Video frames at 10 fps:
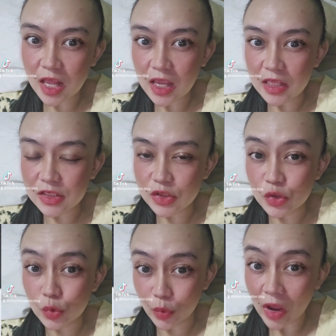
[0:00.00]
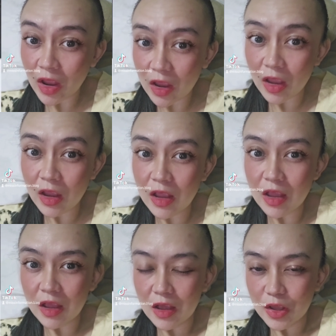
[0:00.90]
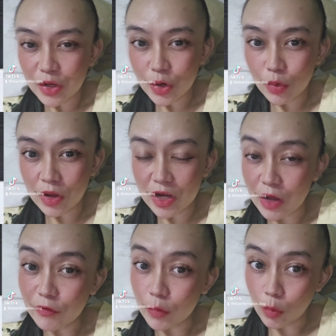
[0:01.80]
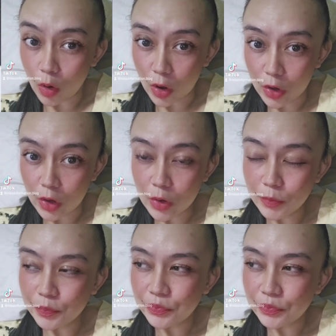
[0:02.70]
like it's drinking, you know, enough water.